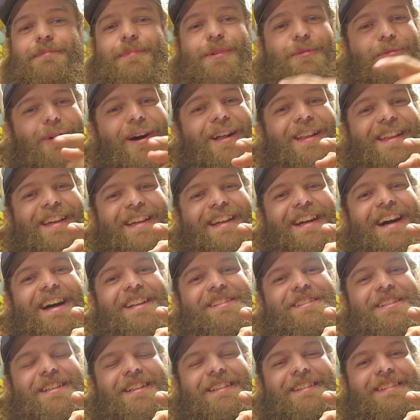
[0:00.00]
But while I
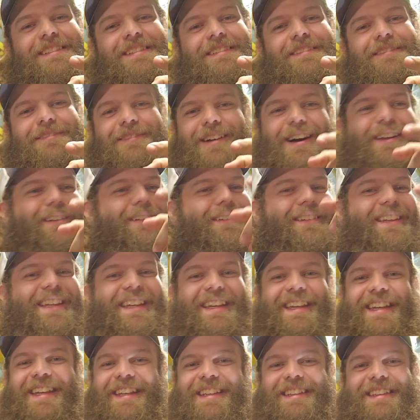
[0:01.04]
got you, why don't
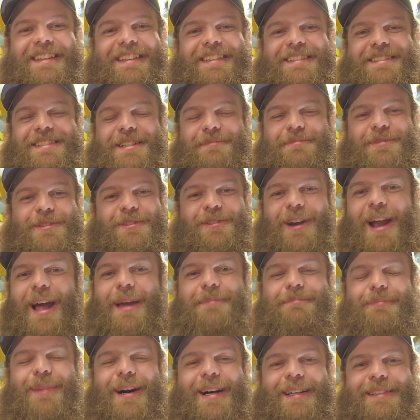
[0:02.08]
you hit the
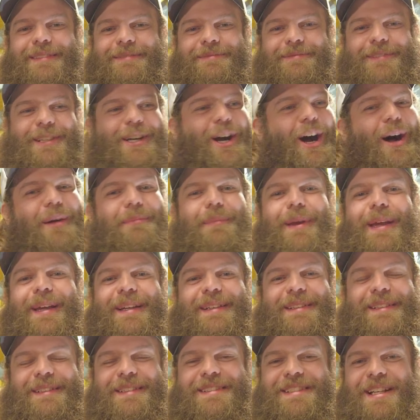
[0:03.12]
subscribe button,
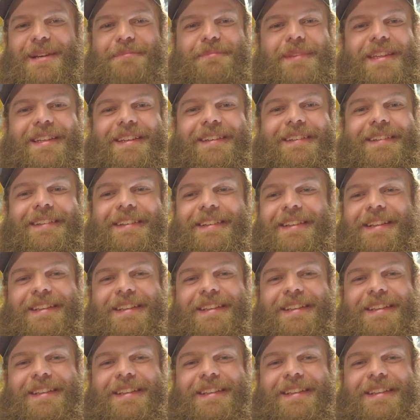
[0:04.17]
comment something.